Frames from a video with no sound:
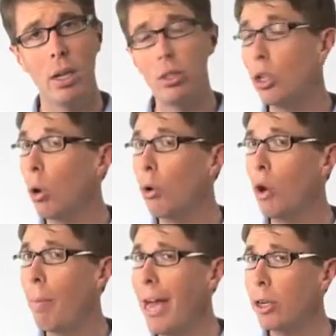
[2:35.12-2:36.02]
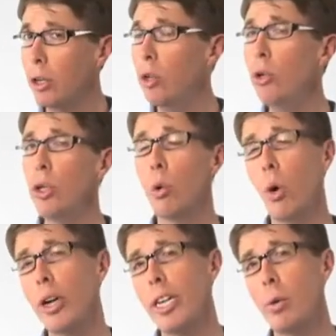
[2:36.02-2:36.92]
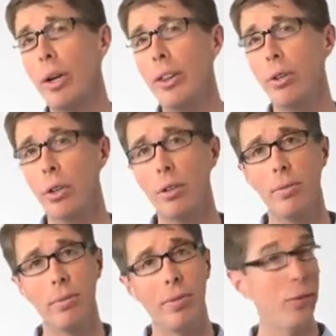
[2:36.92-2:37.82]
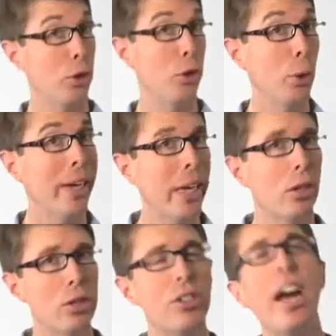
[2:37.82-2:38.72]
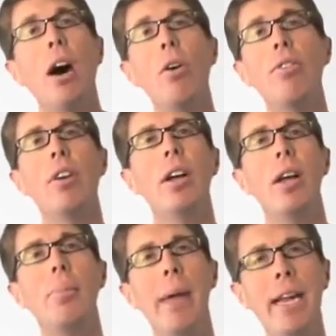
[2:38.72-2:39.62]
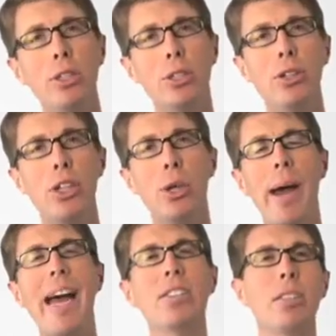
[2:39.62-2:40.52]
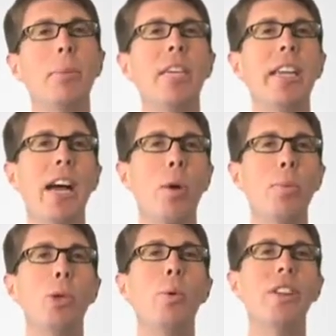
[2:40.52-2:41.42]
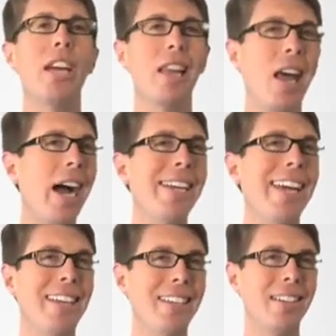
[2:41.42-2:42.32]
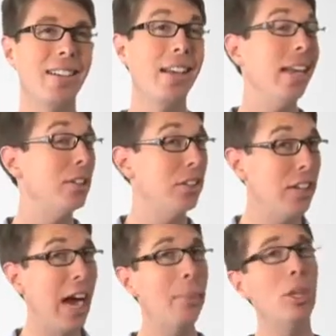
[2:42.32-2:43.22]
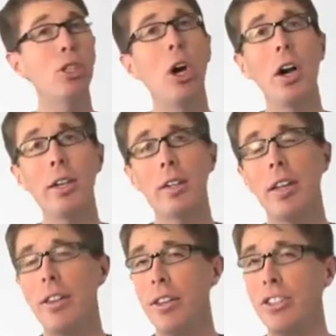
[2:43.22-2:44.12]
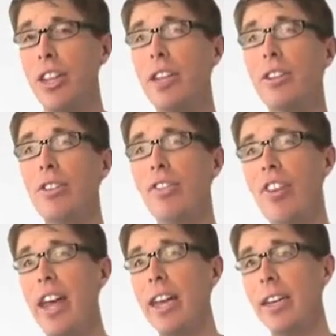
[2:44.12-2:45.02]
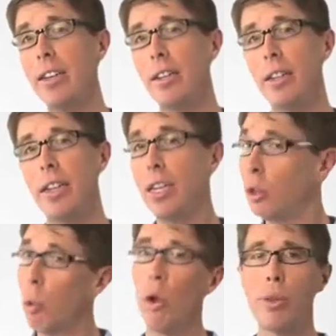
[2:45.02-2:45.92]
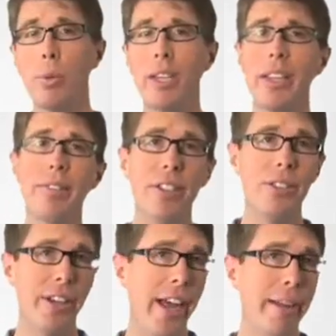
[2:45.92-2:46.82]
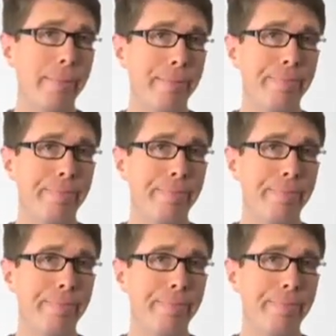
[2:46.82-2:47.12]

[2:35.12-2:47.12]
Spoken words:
So no matter who you're working with or if you're doing it yourself, make sure that you ask somebody to help you with a line edit. It's a timeless art that's tended to fade in the world that we live in today.